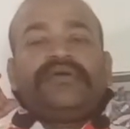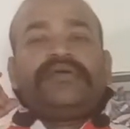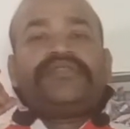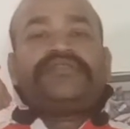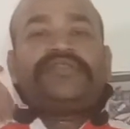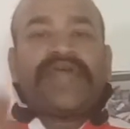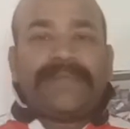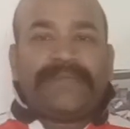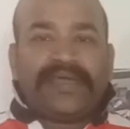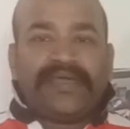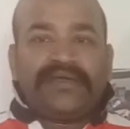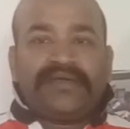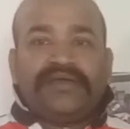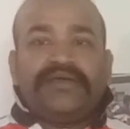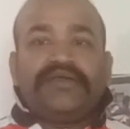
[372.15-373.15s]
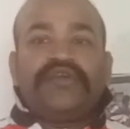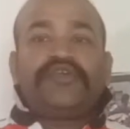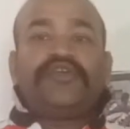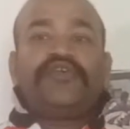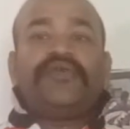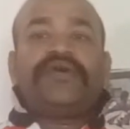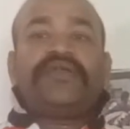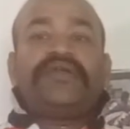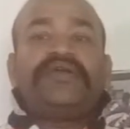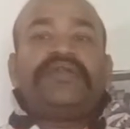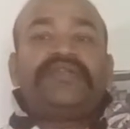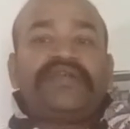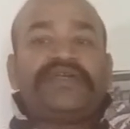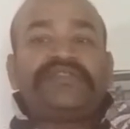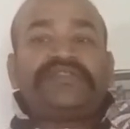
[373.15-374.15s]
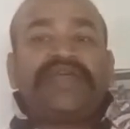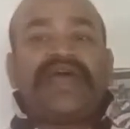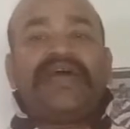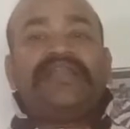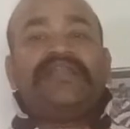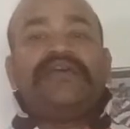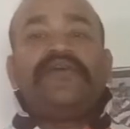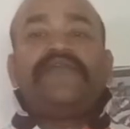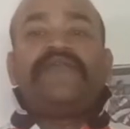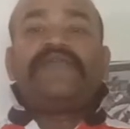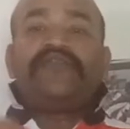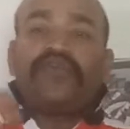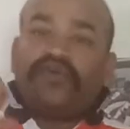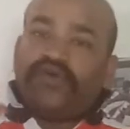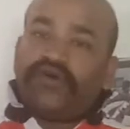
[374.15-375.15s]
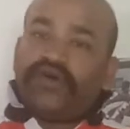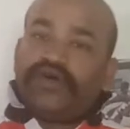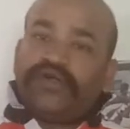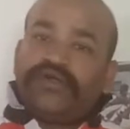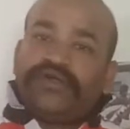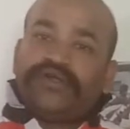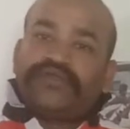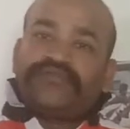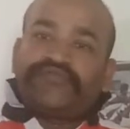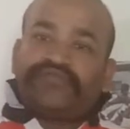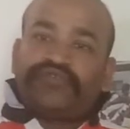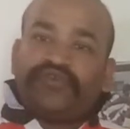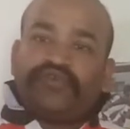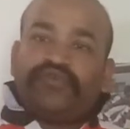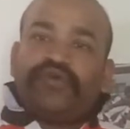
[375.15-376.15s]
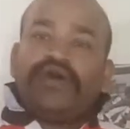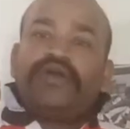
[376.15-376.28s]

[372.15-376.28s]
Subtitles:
snapping your wrist and flow through